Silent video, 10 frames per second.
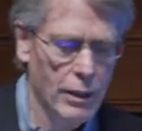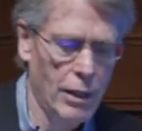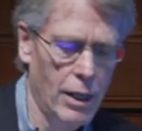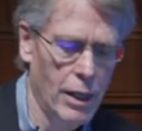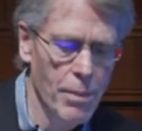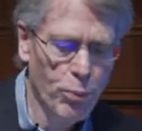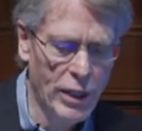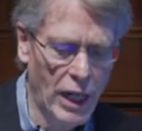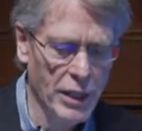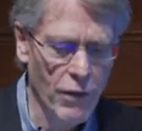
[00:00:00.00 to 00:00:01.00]
uh,
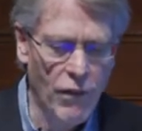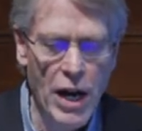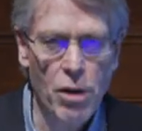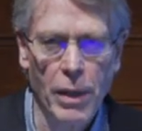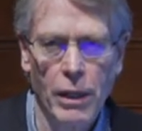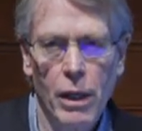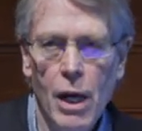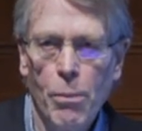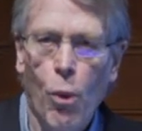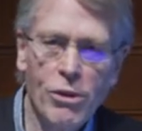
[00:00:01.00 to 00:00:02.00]
imprint on the environment,
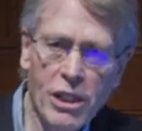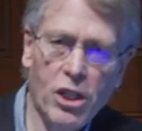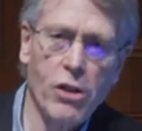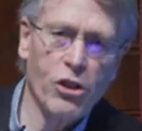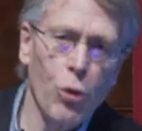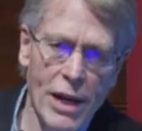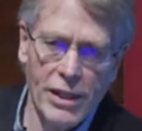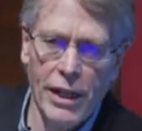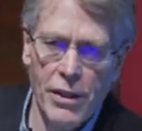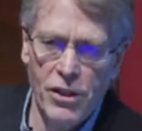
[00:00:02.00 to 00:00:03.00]
but once you start
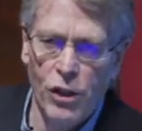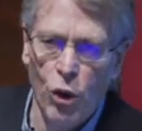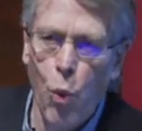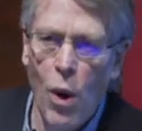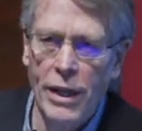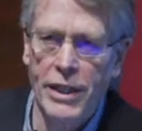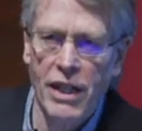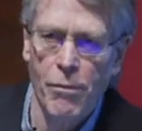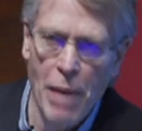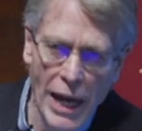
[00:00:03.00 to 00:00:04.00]
translating this into
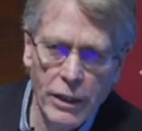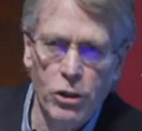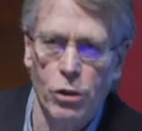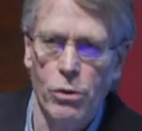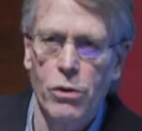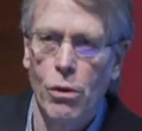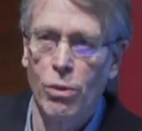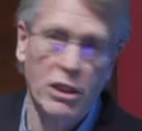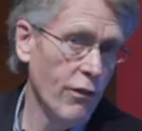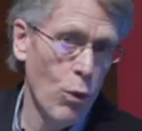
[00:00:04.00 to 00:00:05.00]
quantitative magnitudes,
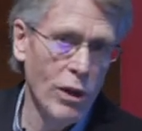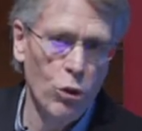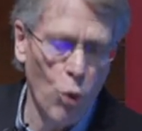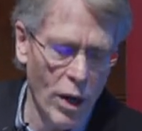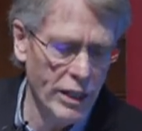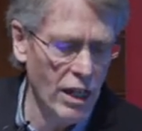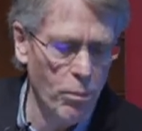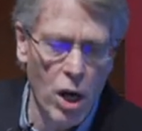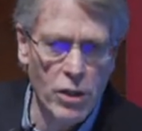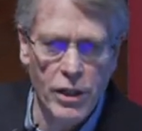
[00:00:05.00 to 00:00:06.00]
which is if you want to do quantitative
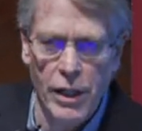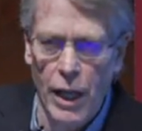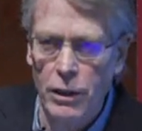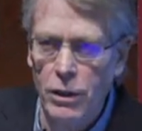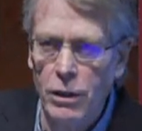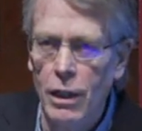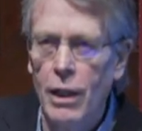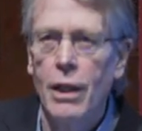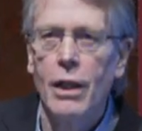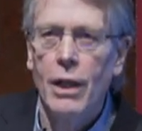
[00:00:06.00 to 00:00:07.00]
policy analysis,
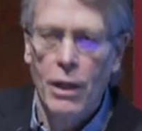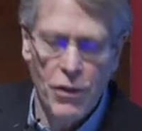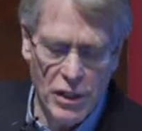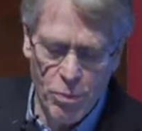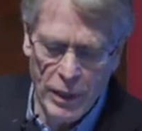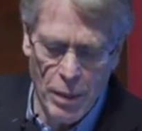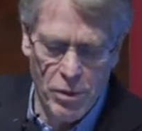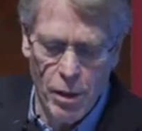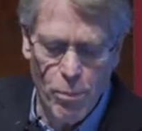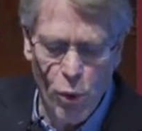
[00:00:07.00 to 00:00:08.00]
this
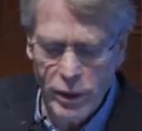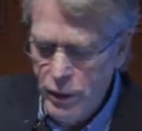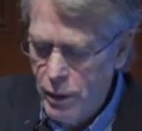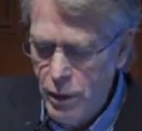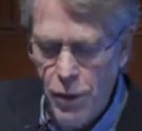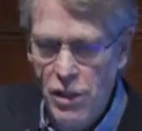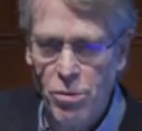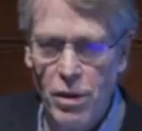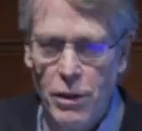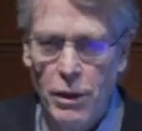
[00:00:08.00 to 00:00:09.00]
becomes an important,
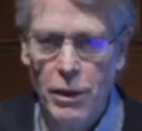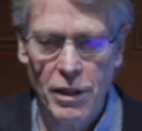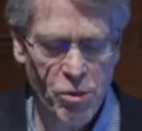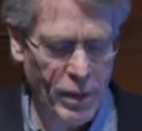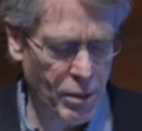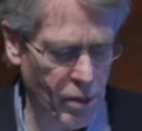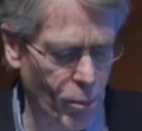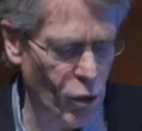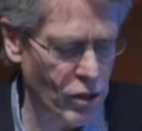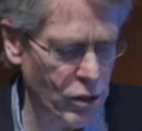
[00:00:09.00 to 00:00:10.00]
this, uh, this becomes an
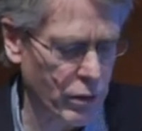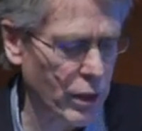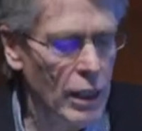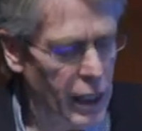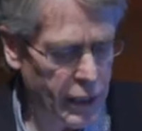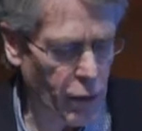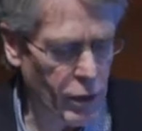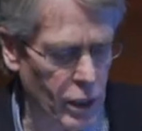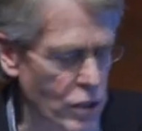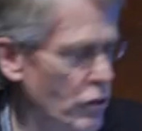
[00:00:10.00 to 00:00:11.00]
important
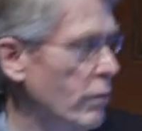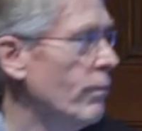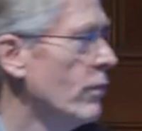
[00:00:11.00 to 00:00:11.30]
calculation.